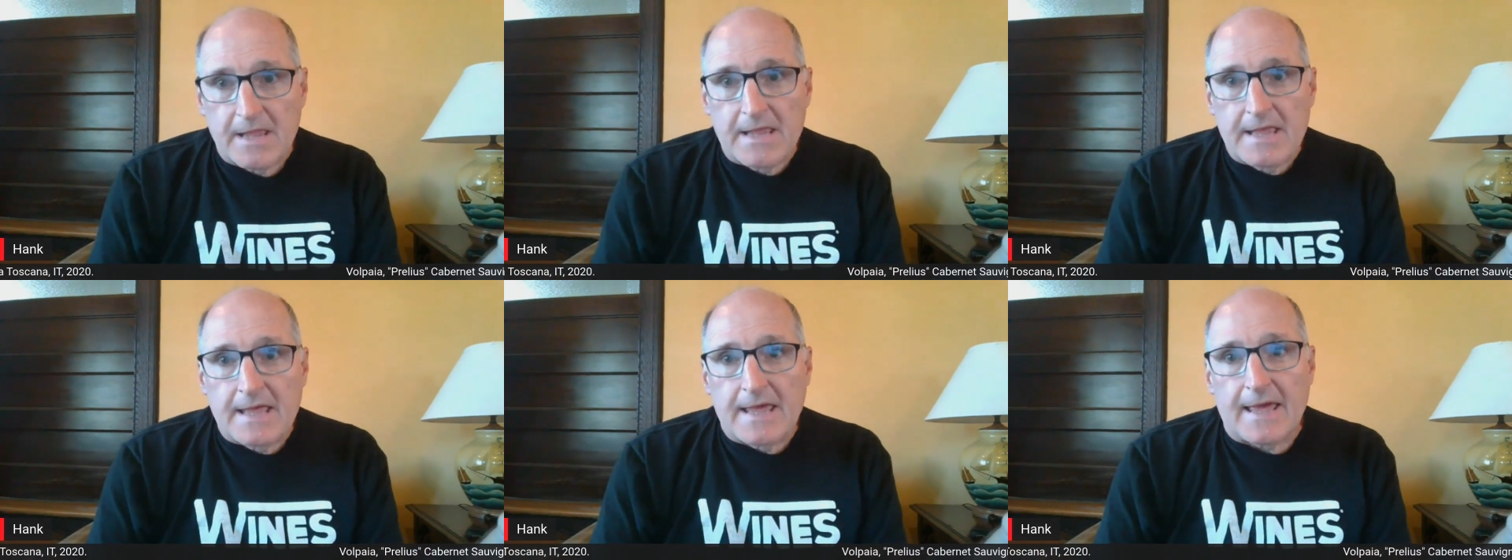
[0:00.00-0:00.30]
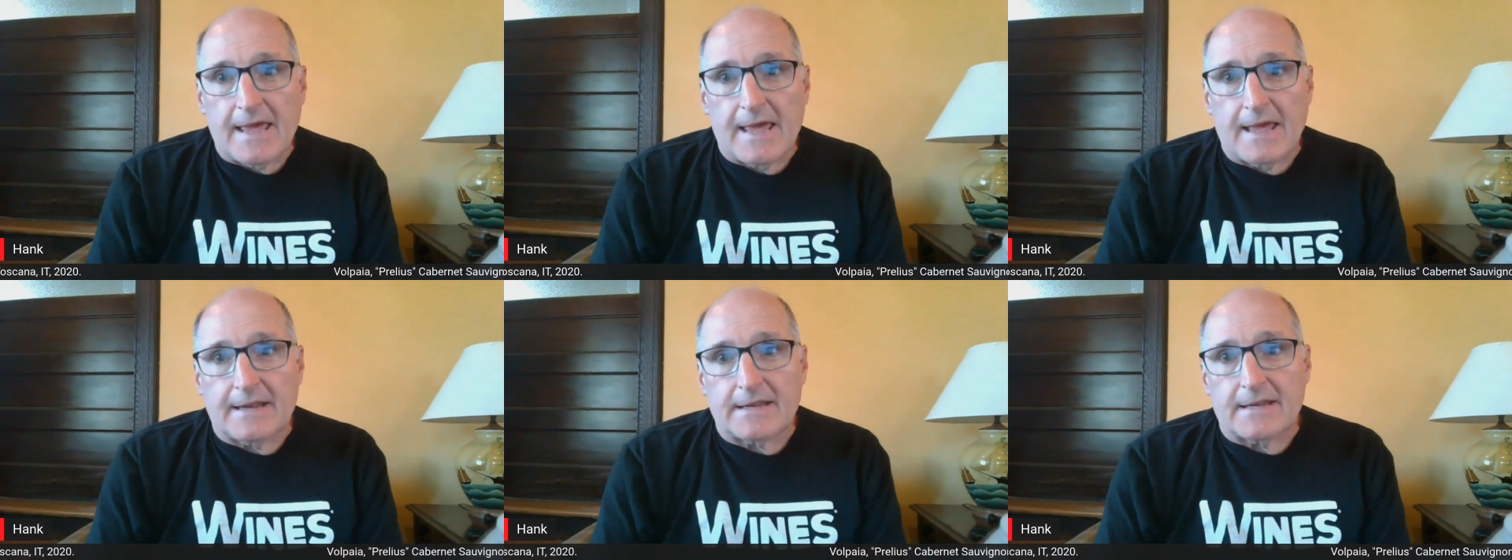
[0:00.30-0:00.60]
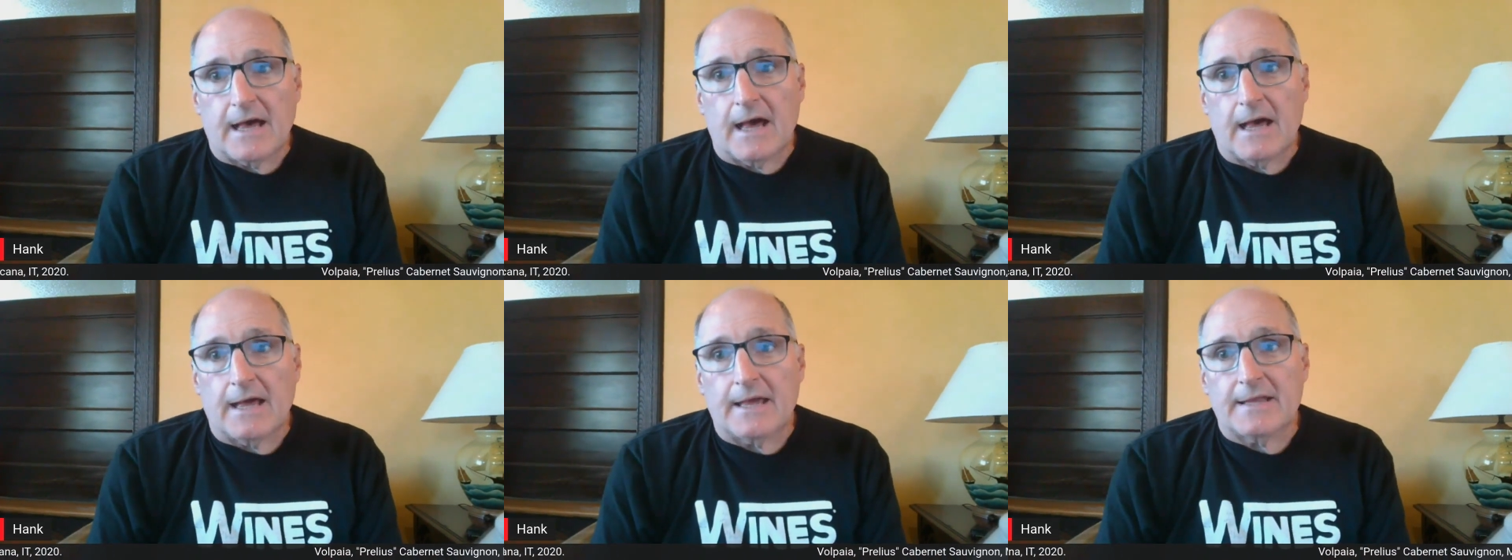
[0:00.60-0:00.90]

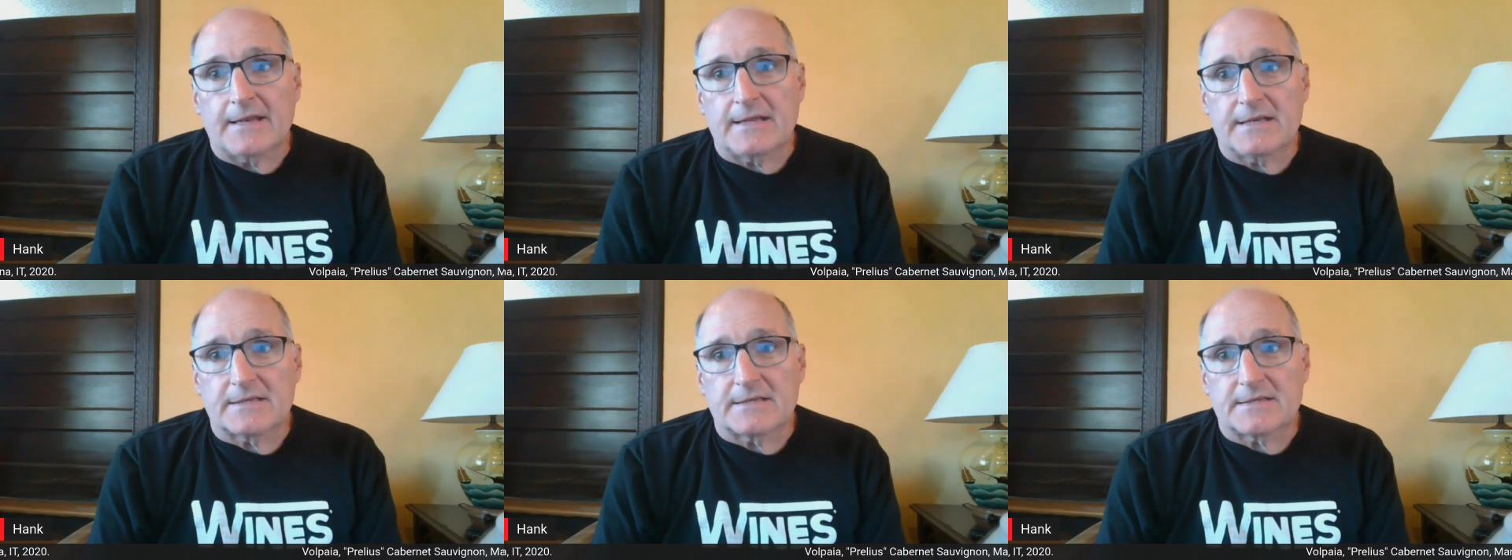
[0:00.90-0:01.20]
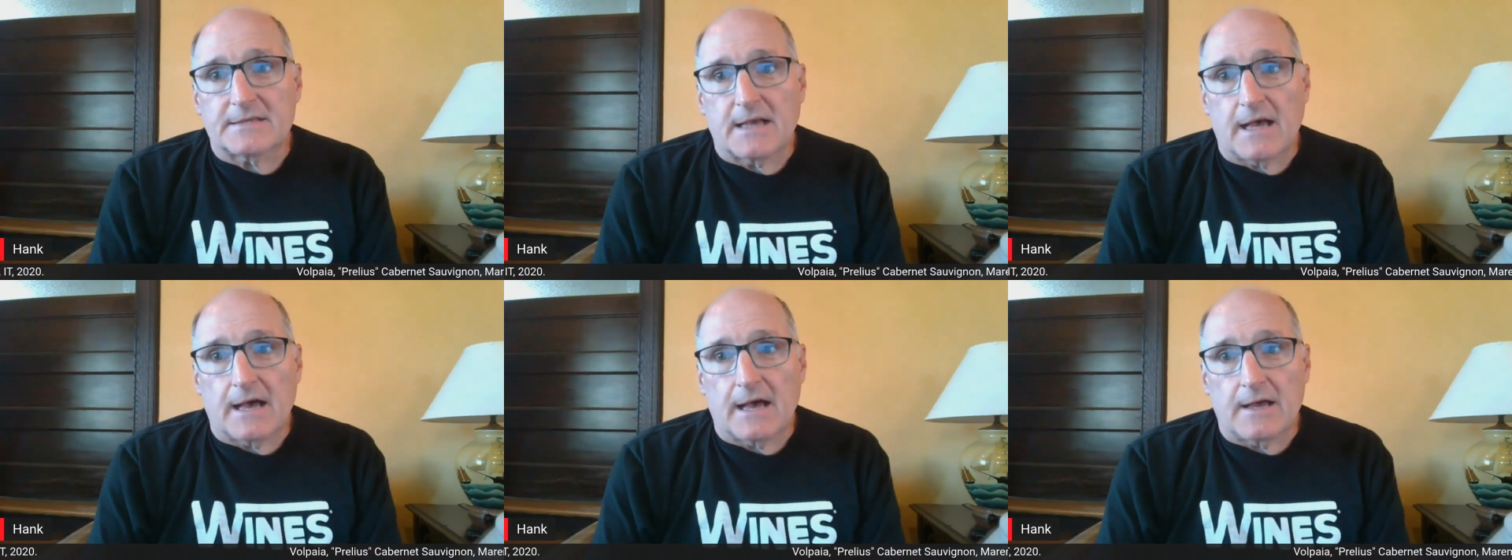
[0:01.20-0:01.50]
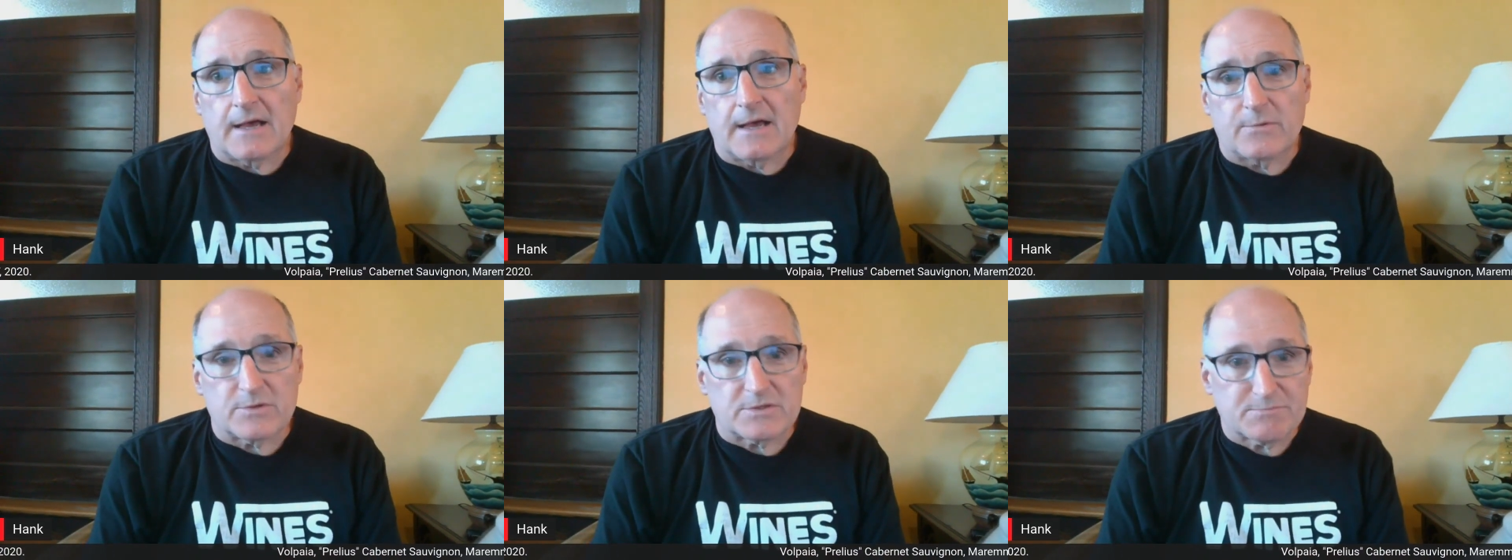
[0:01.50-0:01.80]

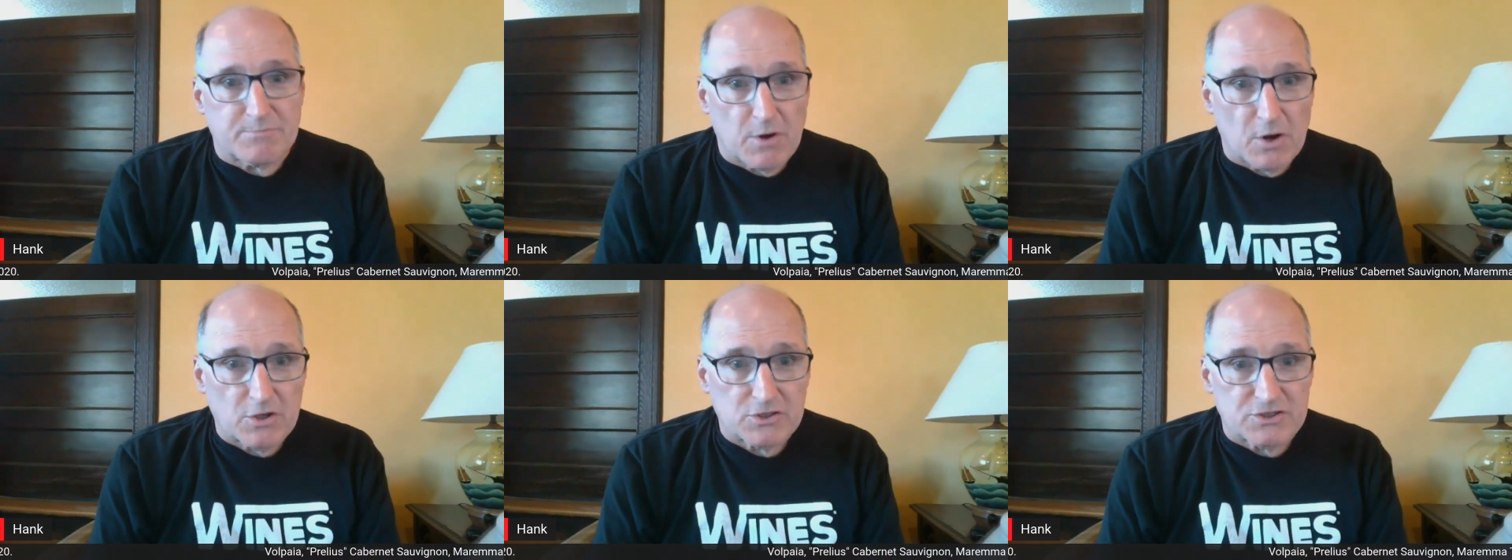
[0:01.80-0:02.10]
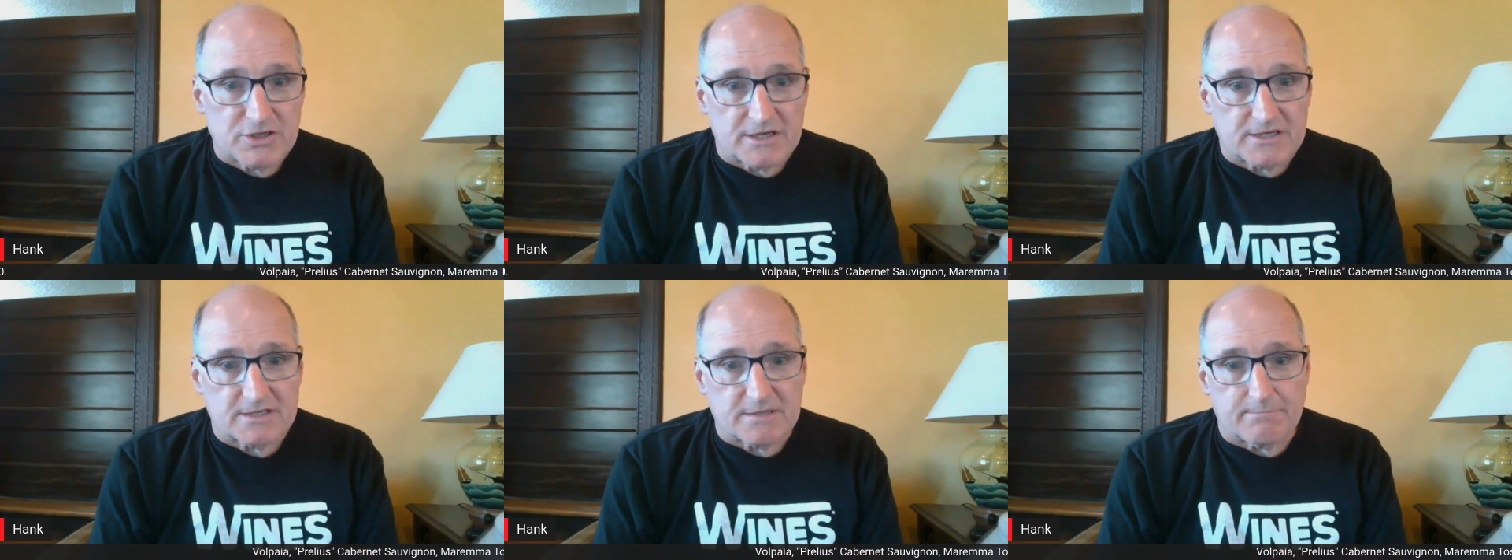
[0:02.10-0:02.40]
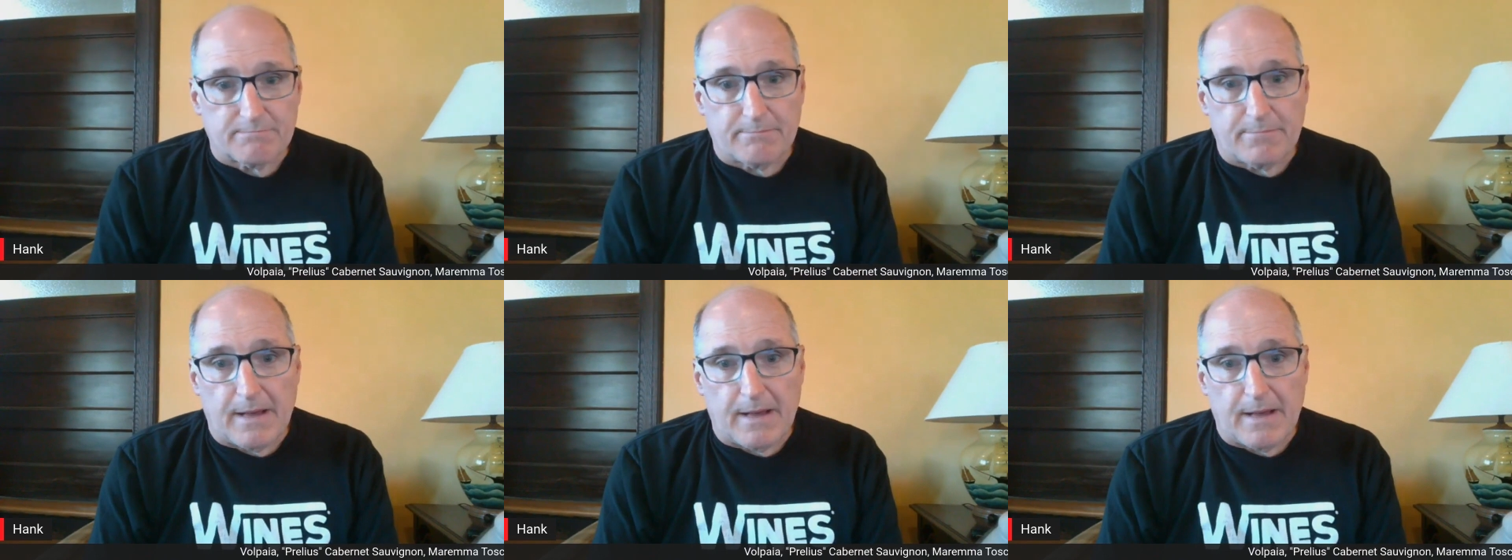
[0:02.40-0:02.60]
It was purchased